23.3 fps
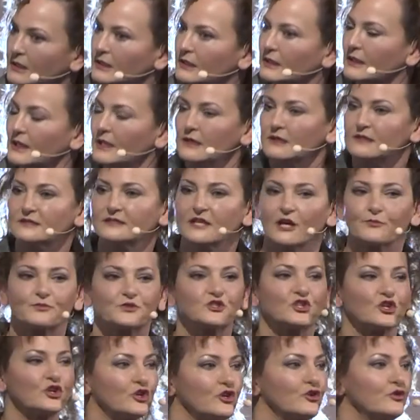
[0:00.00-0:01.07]
It is up to
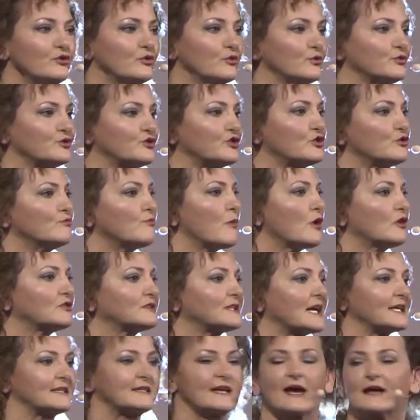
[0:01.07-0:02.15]
you to
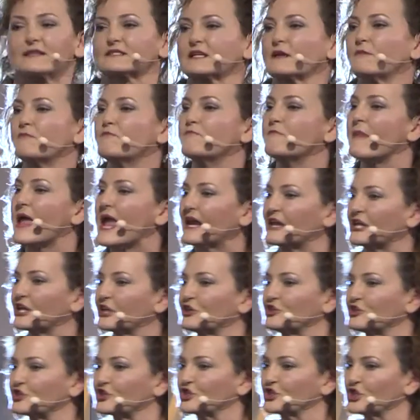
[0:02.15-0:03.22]
multitask and
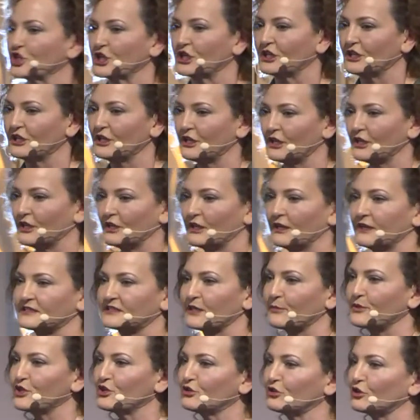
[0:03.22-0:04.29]
manage. Some
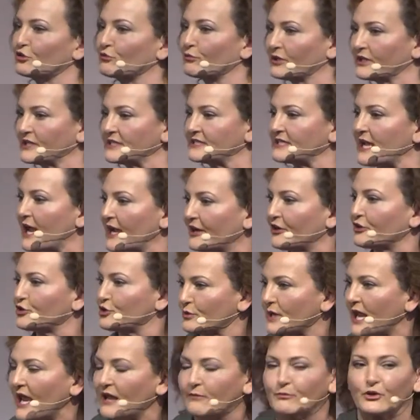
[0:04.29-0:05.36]
of you look really tired. You
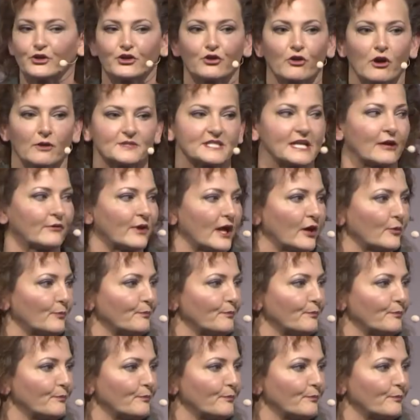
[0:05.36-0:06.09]
can put your arms down now.